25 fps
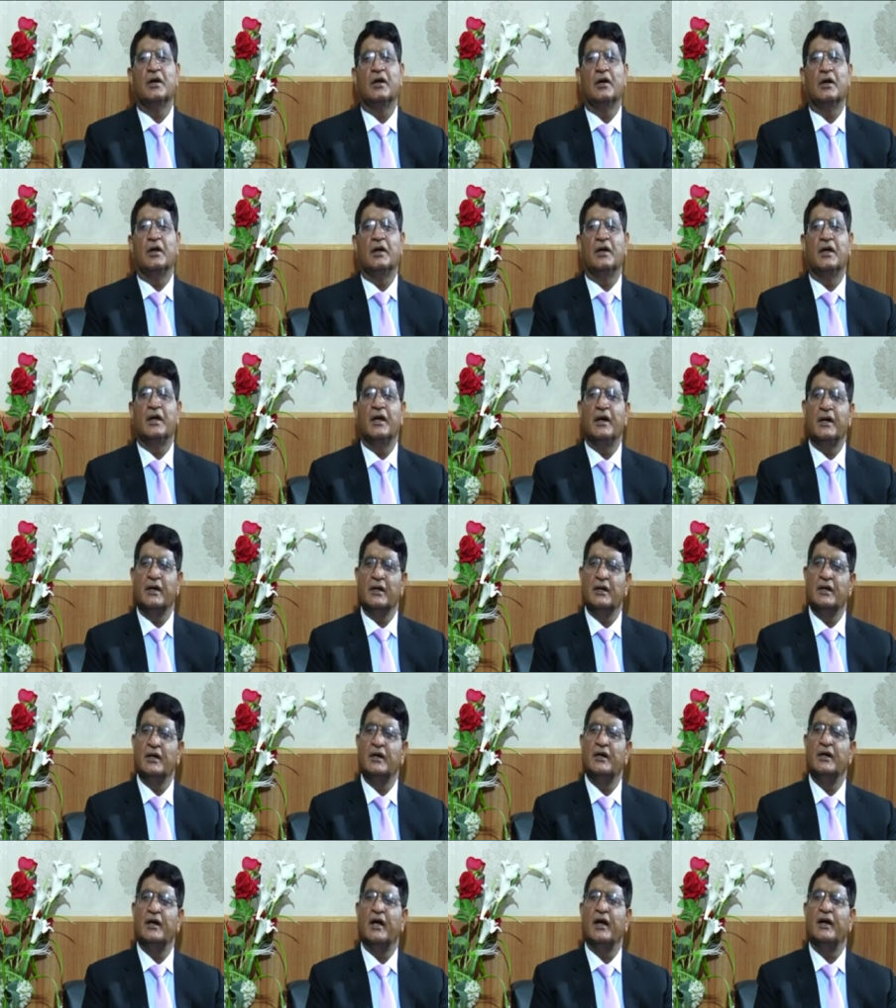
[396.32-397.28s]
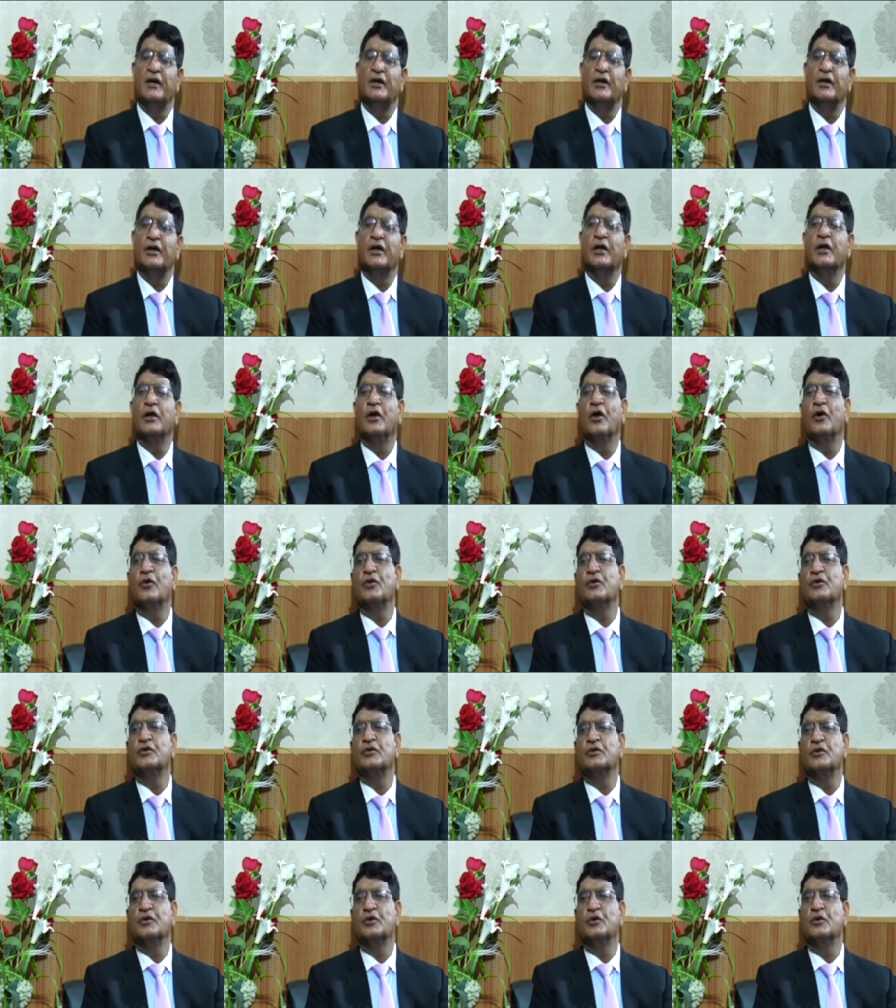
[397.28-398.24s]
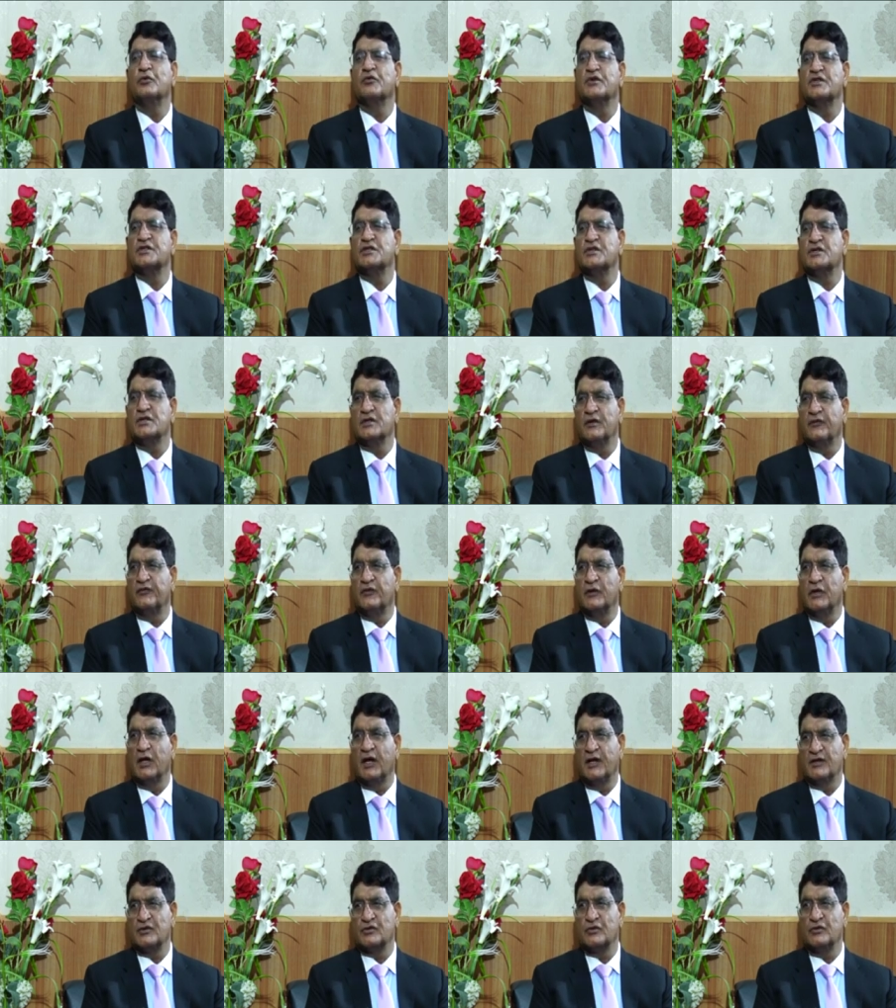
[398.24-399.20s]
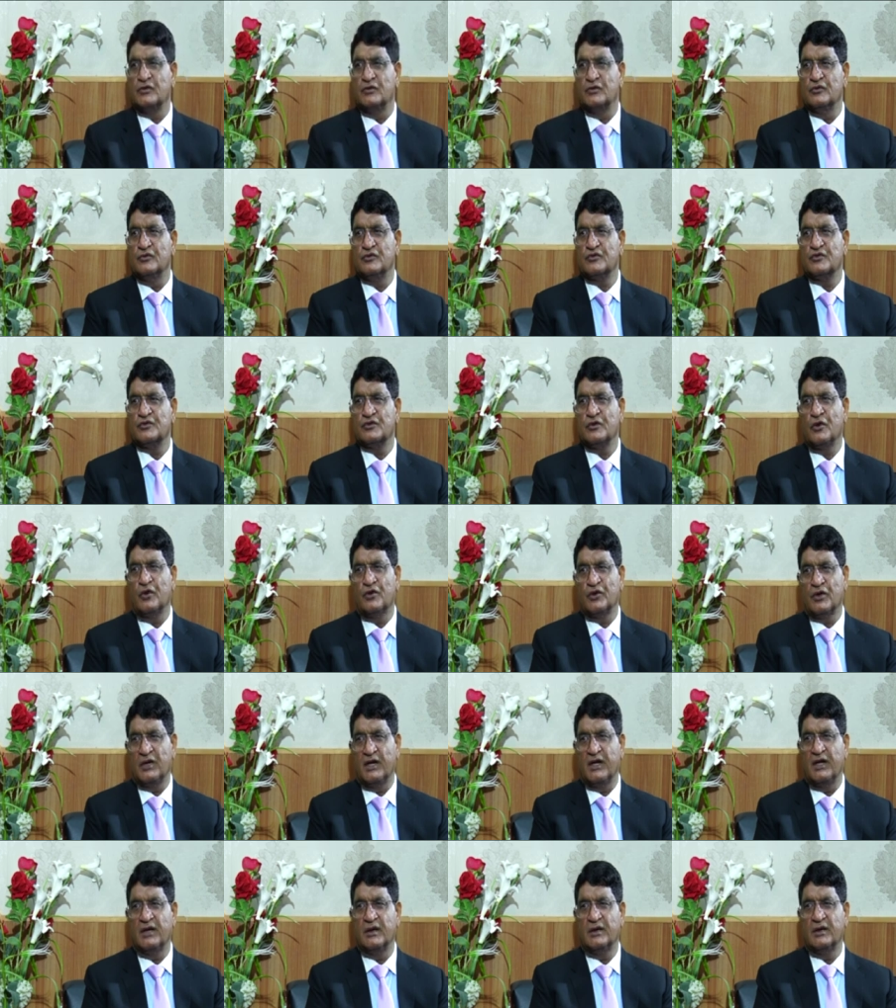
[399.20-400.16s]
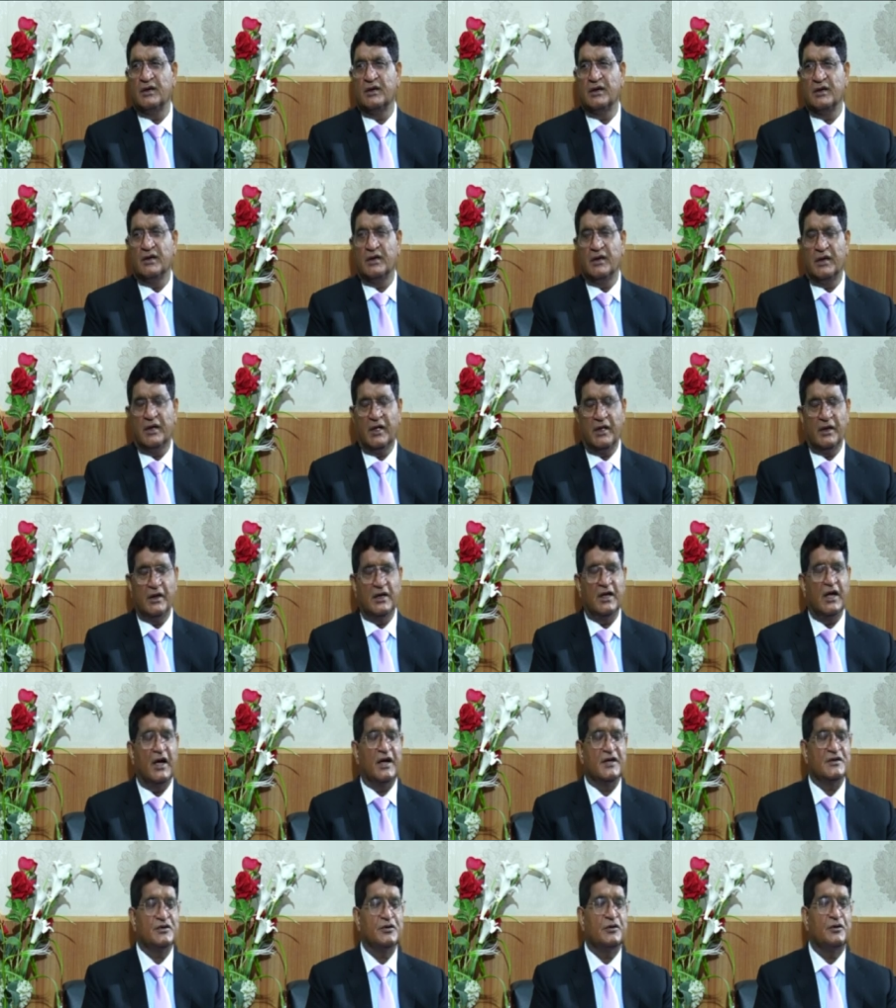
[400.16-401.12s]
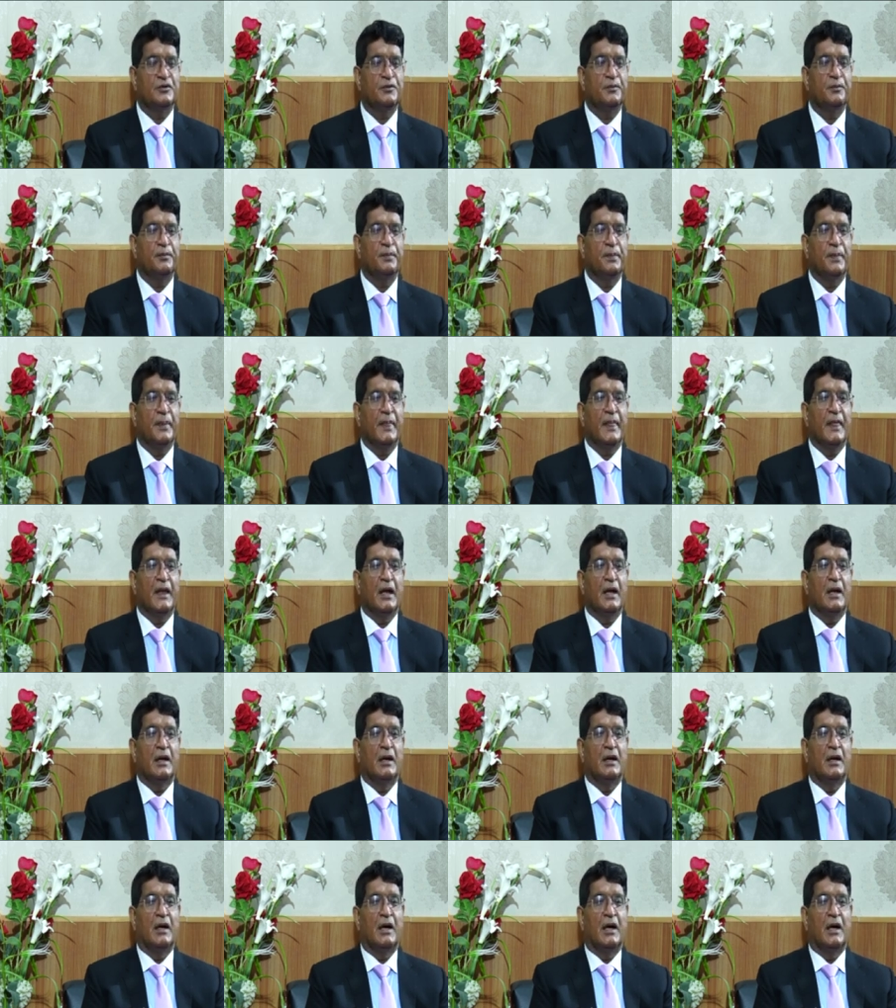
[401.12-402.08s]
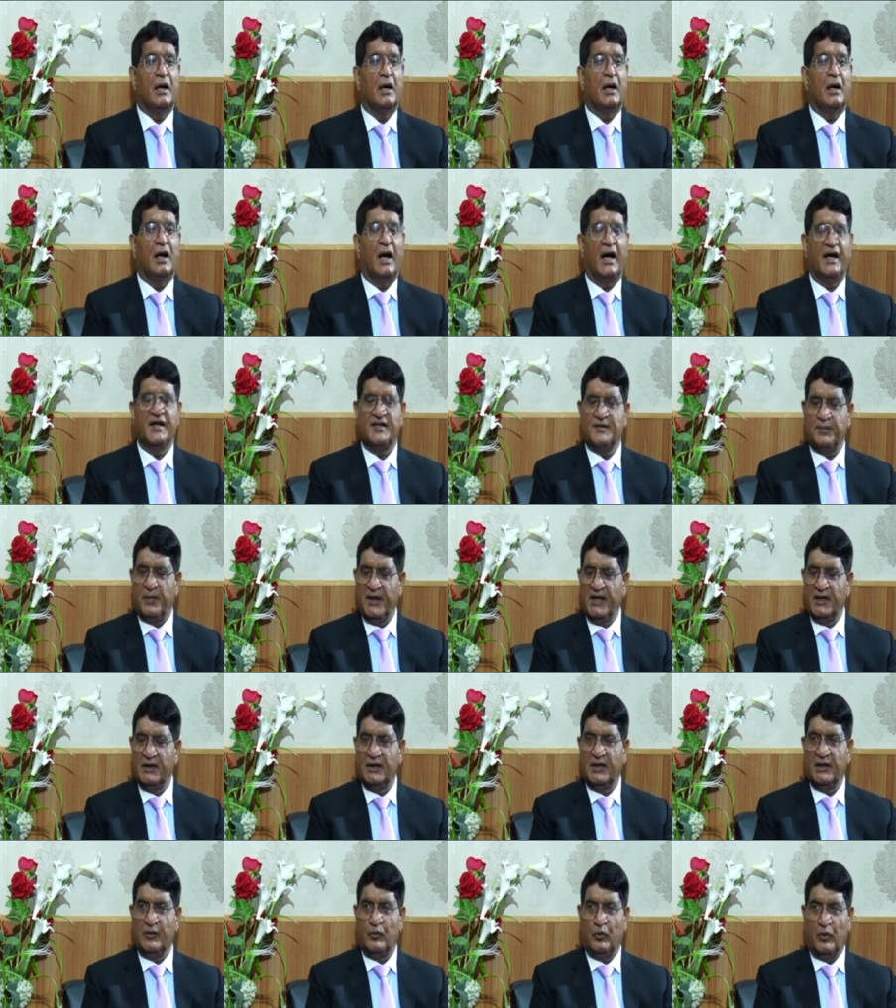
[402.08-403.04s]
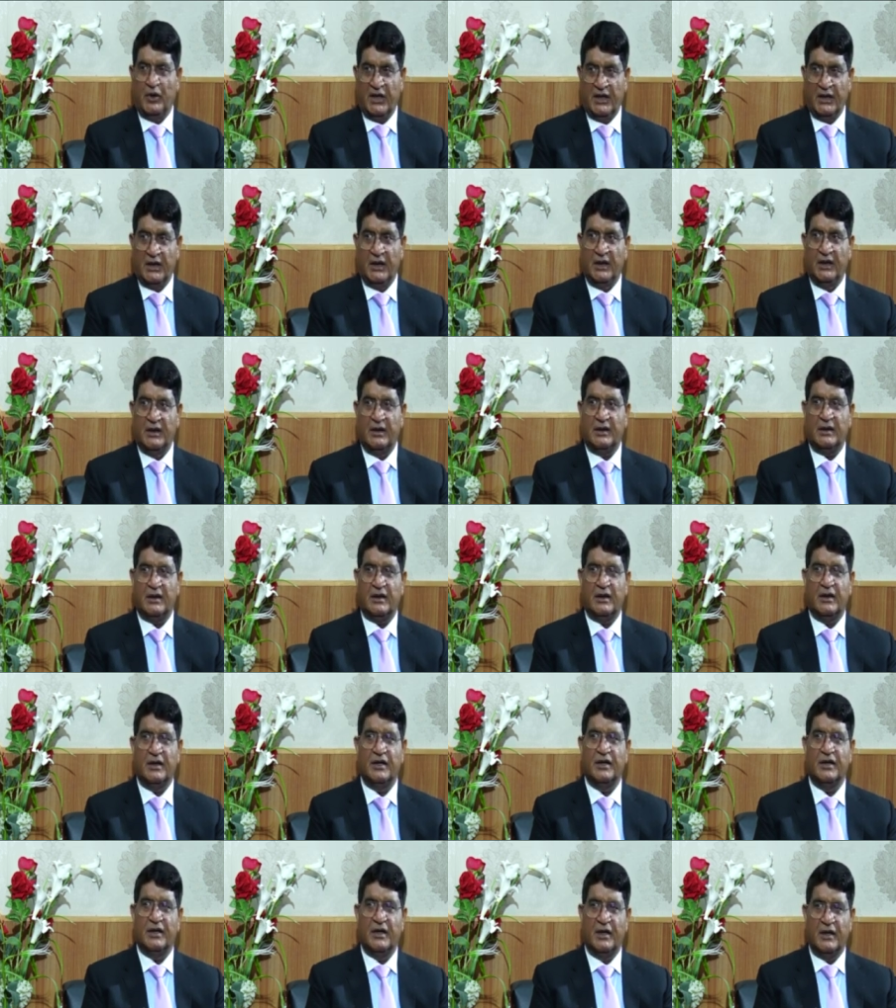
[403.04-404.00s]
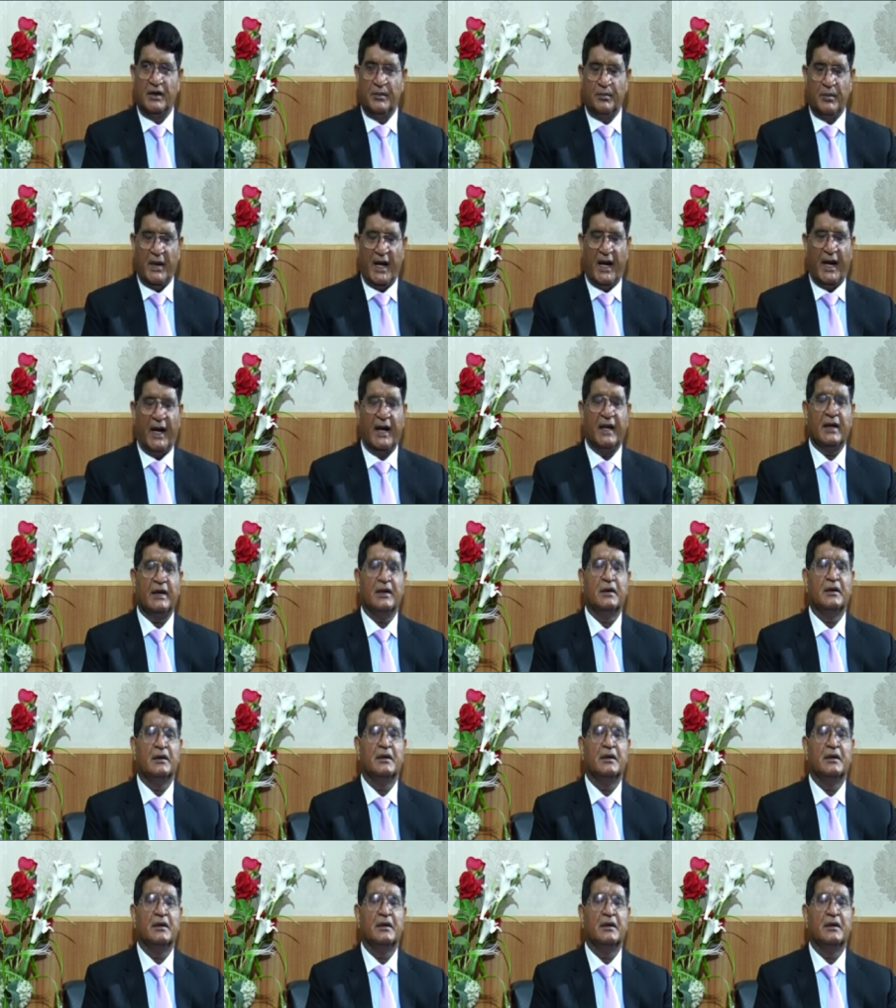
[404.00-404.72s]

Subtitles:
learned and renowned University of Glasgow, Scotland, in Glasgow. I spent there 1 year, returned back,